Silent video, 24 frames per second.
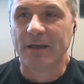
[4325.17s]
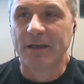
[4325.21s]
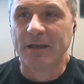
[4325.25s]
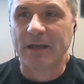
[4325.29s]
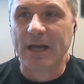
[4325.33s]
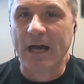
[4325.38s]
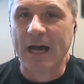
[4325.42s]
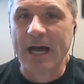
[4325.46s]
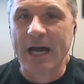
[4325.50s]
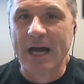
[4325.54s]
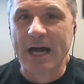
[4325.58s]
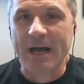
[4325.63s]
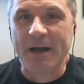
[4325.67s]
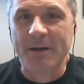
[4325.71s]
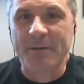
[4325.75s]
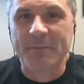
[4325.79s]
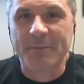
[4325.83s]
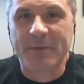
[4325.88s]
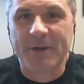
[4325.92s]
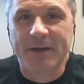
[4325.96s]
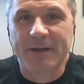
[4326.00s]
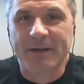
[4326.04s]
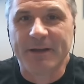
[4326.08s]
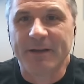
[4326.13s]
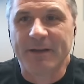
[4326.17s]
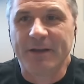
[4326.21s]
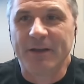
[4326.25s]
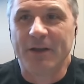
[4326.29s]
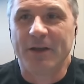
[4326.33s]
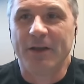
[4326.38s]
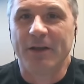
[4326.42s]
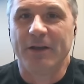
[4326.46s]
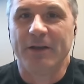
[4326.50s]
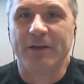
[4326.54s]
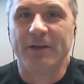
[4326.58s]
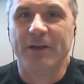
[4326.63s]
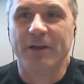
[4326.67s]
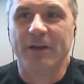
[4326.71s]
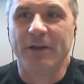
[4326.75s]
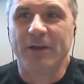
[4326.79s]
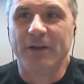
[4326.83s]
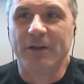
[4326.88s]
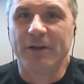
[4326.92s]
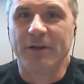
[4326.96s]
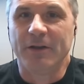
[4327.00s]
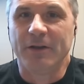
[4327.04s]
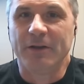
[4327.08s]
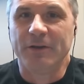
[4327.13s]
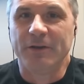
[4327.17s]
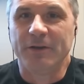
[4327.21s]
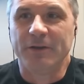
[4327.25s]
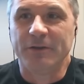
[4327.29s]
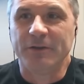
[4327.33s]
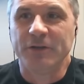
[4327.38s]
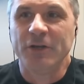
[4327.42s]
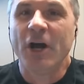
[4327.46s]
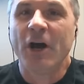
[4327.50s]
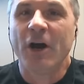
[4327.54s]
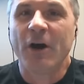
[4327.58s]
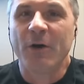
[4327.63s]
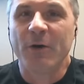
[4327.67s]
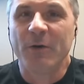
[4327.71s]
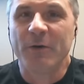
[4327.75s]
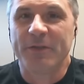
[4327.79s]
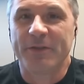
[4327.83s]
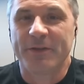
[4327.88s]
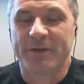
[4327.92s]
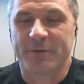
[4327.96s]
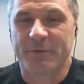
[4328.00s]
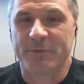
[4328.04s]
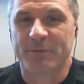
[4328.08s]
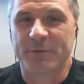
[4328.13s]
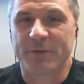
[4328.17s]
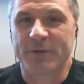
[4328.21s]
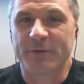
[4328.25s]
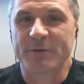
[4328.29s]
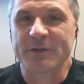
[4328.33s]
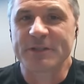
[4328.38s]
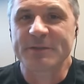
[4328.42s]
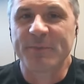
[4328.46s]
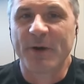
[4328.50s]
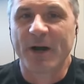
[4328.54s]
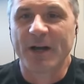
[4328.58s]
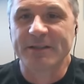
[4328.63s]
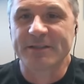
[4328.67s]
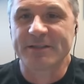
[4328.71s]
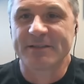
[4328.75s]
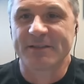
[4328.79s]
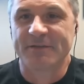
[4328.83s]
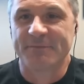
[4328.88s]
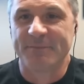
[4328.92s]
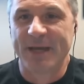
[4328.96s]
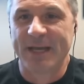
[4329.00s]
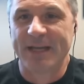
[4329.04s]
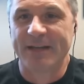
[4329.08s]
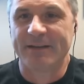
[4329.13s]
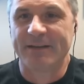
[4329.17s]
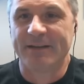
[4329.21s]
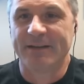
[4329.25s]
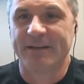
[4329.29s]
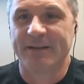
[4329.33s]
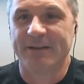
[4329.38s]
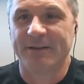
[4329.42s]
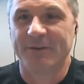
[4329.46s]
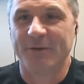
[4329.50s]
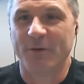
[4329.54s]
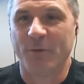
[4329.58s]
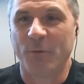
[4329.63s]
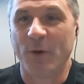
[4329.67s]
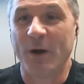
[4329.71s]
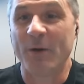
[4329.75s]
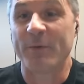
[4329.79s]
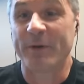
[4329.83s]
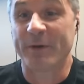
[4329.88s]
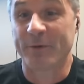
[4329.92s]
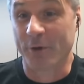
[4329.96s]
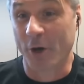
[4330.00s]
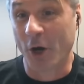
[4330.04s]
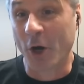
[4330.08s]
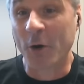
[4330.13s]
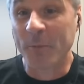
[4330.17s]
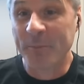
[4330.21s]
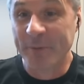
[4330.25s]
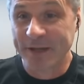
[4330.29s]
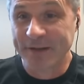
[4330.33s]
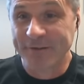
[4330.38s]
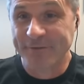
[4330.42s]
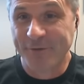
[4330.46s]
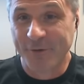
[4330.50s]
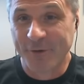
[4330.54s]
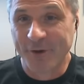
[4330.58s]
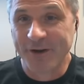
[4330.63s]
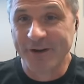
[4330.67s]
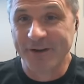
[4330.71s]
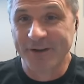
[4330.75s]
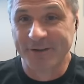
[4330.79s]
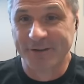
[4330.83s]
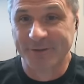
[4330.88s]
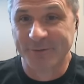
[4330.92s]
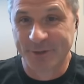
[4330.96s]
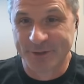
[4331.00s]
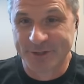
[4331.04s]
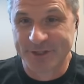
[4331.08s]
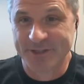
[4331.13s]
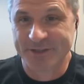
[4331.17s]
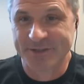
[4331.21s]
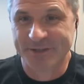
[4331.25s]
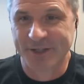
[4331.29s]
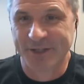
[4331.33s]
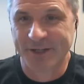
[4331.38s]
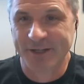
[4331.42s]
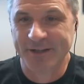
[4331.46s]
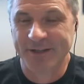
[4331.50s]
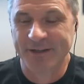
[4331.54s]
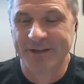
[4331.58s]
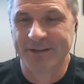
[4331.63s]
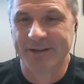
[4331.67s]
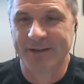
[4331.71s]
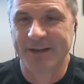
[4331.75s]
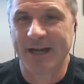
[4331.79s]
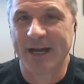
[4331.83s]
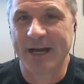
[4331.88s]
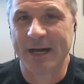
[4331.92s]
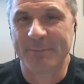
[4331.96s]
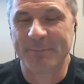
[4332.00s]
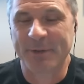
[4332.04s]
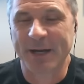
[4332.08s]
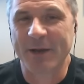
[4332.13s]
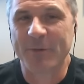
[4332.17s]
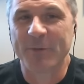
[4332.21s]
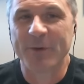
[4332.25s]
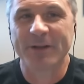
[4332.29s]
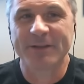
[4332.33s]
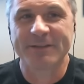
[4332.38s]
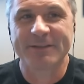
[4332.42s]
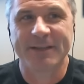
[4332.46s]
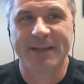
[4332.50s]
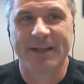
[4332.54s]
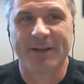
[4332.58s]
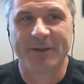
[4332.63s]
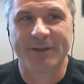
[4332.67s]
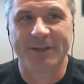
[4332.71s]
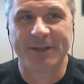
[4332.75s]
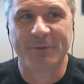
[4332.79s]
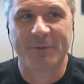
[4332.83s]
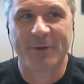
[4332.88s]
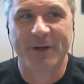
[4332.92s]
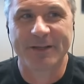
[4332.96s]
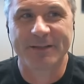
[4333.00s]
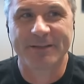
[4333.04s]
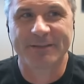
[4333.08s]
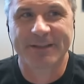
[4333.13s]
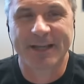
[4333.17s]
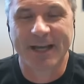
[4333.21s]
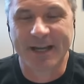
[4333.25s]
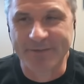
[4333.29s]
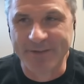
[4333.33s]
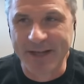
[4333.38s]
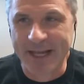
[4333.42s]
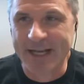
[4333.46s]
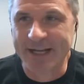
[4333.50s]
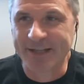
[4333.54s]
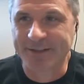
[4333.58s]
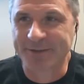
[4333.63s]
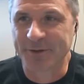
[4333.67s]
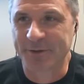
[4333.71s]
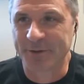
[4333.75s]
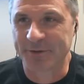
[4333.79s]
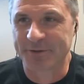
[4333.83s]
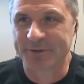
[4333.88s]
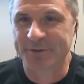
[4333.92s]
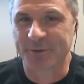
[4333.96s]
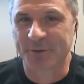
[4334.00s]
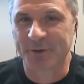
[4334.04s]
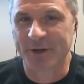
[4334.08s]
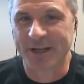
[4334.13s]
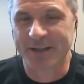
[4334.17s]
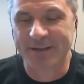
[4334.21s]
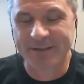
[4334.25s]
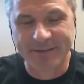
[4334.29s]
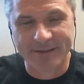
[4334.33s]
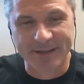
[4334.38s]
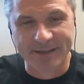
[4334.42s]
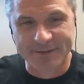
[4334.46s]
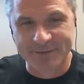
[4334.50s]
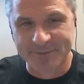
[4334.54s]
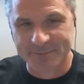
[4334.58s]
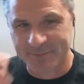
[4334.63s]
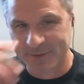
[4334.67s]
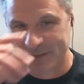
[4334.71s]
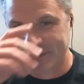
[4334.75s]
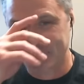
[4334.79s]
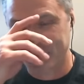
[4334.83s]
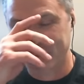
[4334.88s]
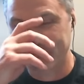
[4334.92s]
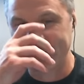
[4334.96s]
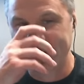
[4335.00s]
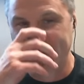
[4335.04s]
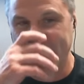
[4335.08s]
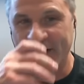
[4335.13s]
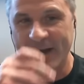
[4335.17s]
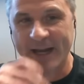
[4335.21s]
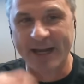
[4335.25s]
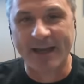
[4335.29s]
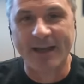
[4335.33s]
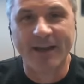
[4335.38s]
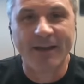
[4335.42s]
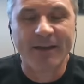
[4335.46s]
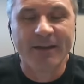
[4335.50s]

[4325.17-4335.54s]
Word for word: Um, no, the the responses have been what we were hoping for, which is good. Mm-hmm. Uh, but I will tell you one kind of anecdotal story that's that's pretty great.